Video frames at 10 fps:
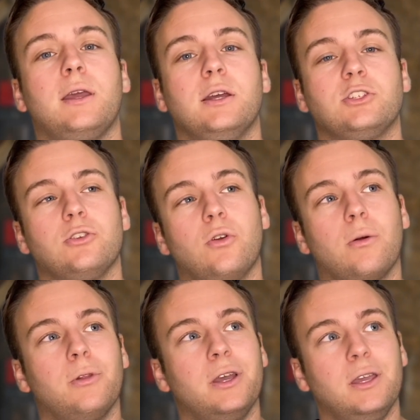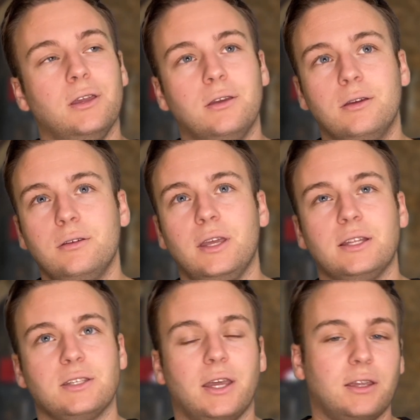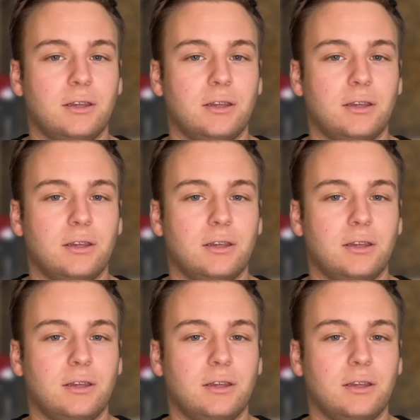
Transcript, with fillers: and so normally it's like